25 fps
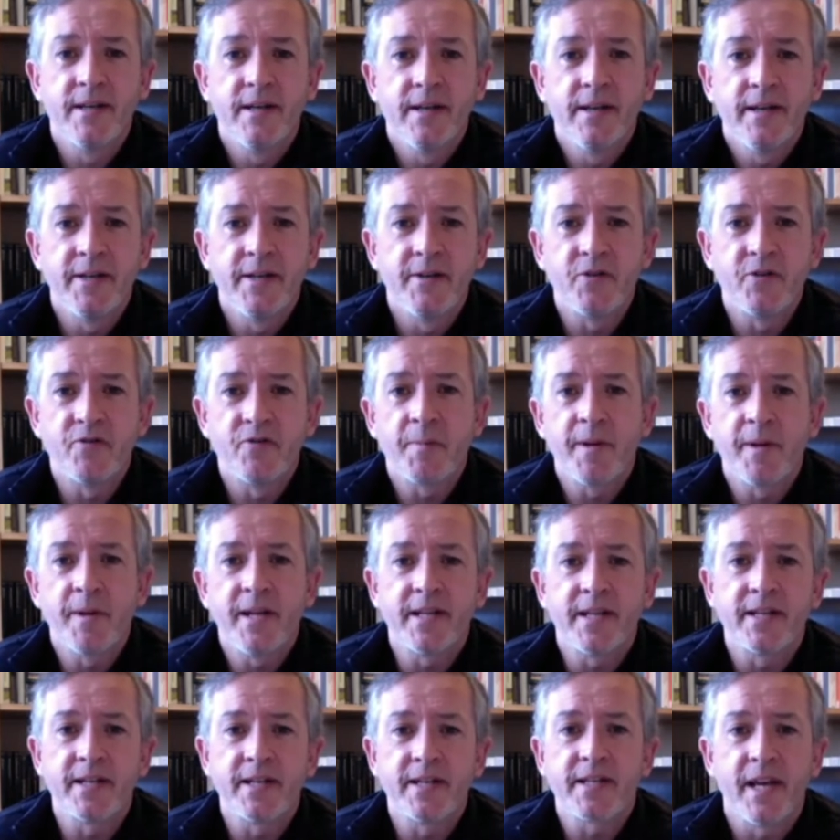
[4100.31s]
You know, you're
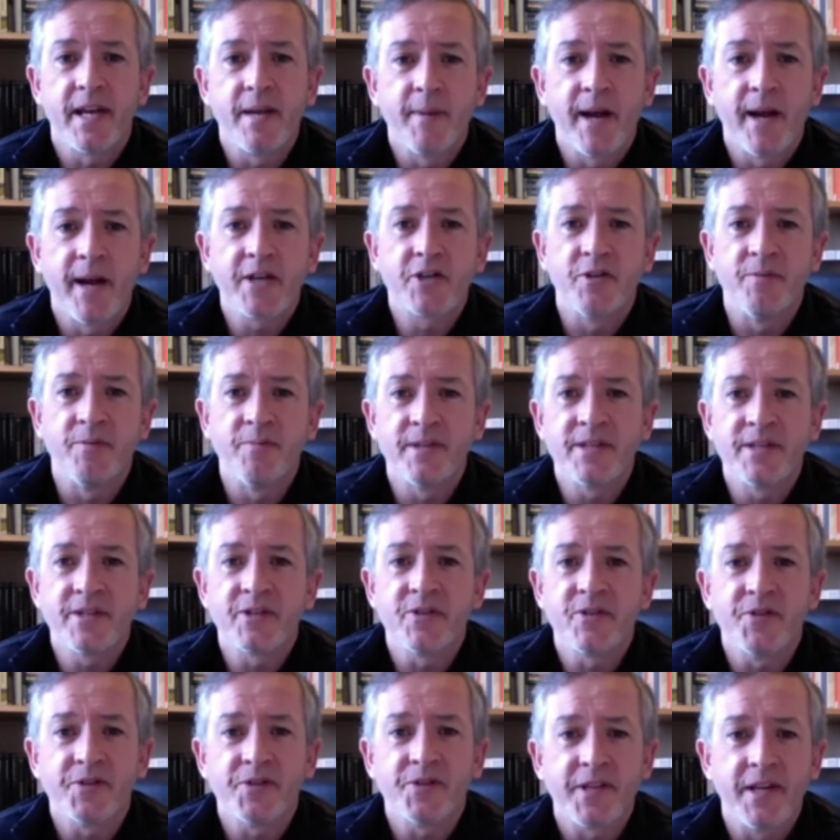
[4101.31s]
repeating the same action, but
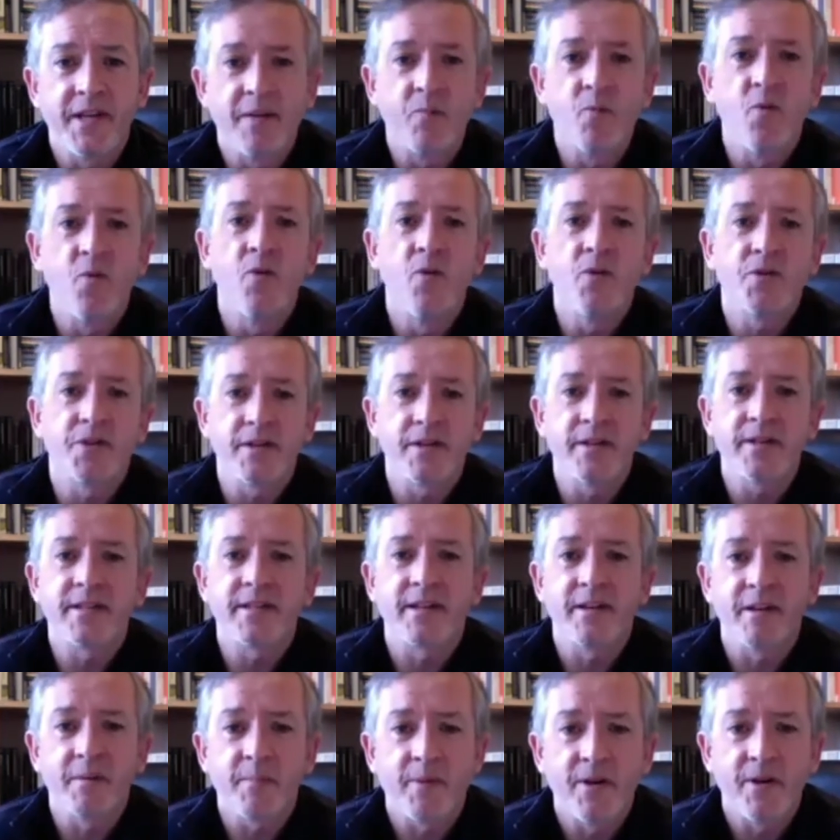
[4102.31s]
it's not the same water that's
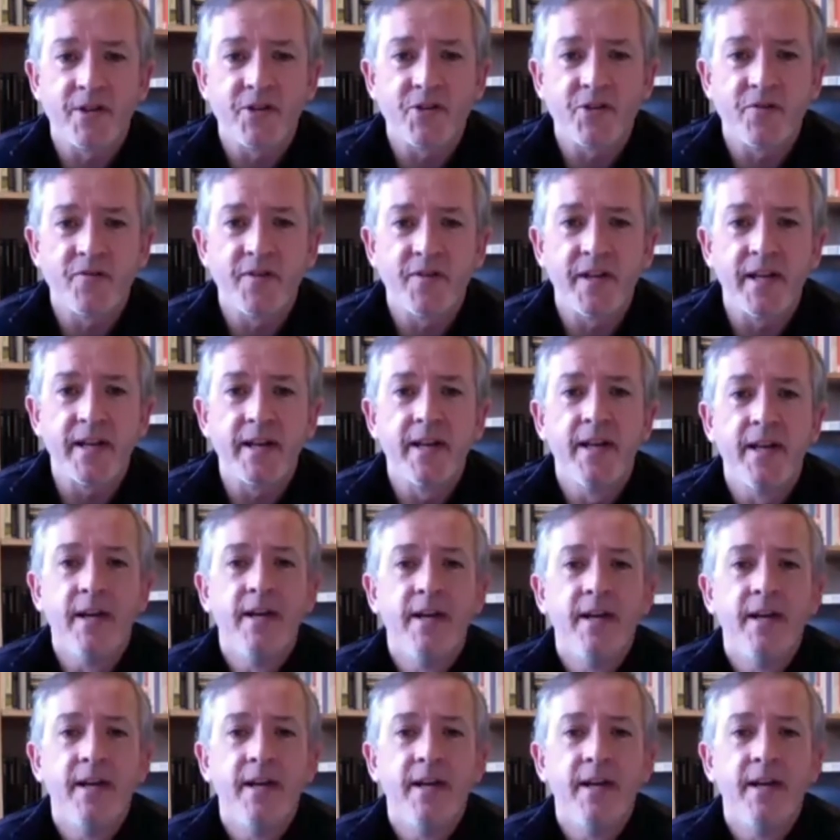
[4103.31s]
going past your feet.